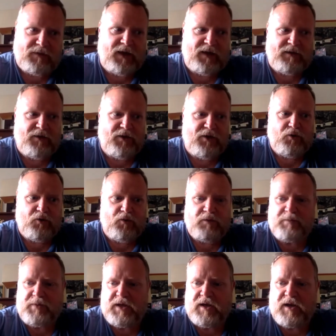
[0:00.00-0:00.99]
and you
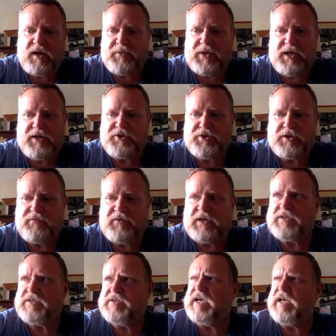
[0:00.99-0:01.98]
would be a combination of
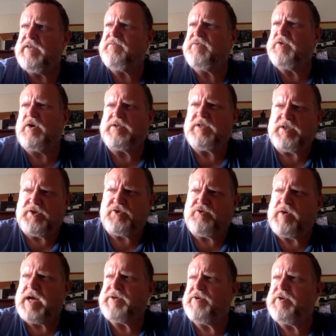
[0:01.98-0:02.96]
us kind of talking to the
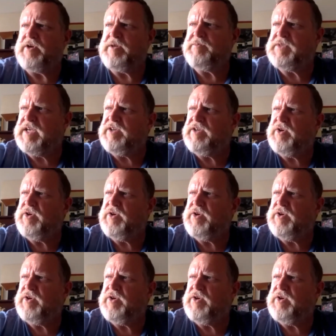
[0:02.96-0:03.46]
director and him saying,